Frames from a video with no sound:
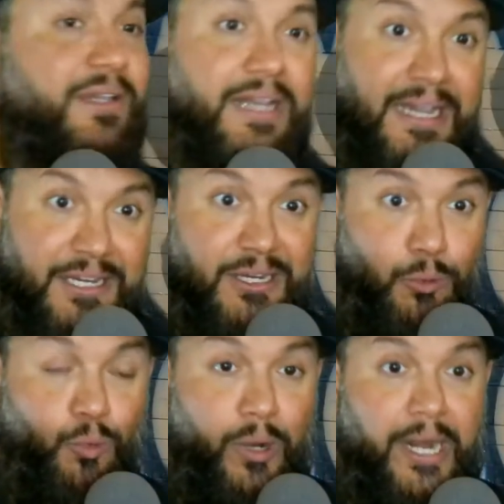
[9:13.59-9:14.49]
but like yeah.
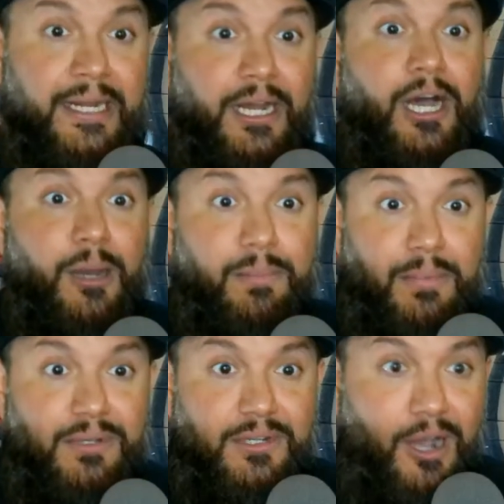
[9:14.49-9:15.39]
right up
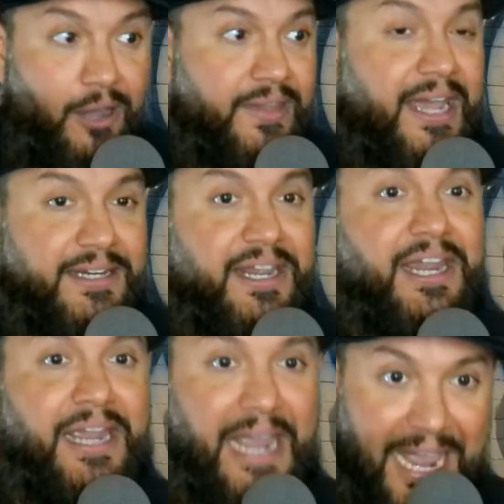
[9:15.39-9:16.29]
on that
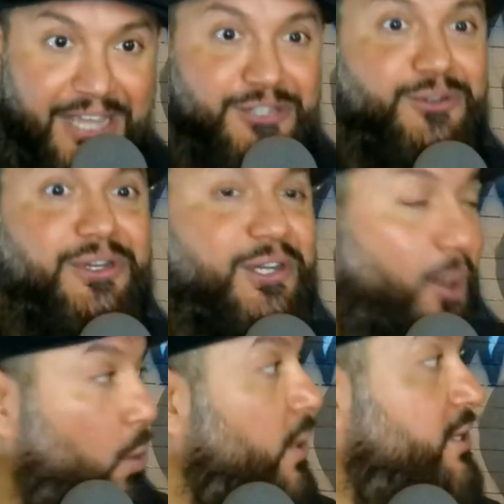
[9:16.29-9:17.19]
day, as you're
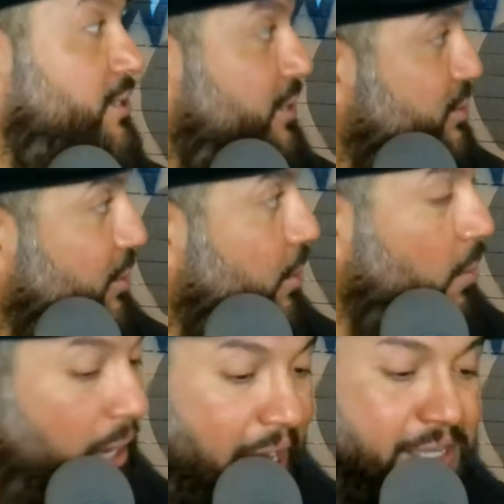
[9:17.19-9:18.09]
going to the
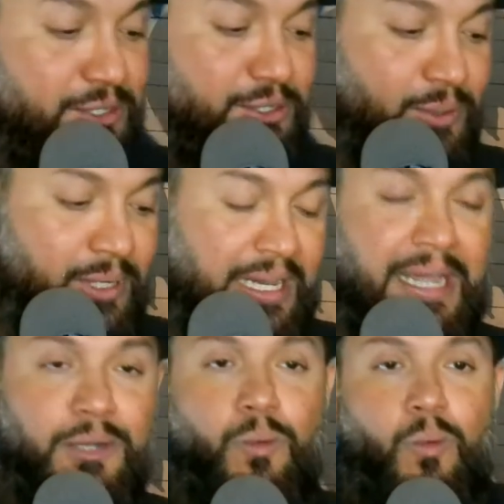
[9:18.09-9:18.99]
show, as you're doing,
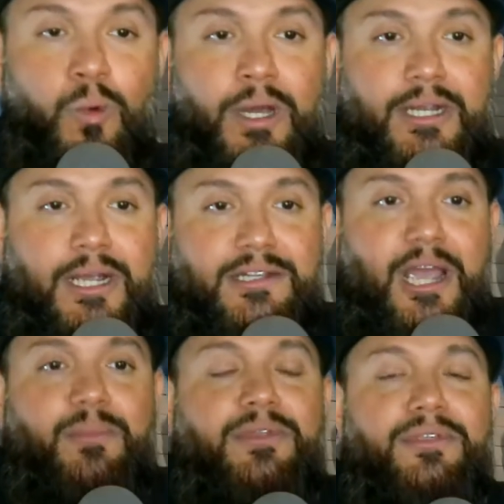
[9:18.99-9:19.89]
like, what
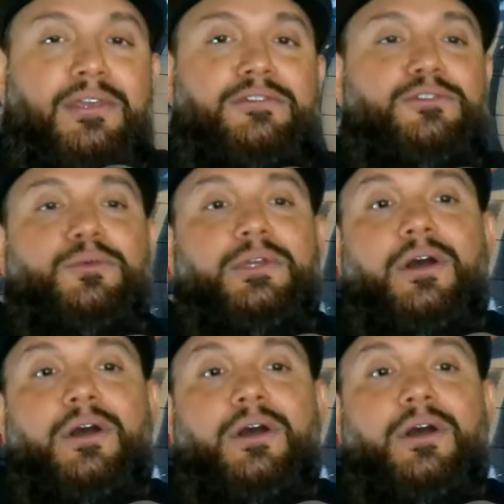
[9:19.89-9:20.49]
type of things do we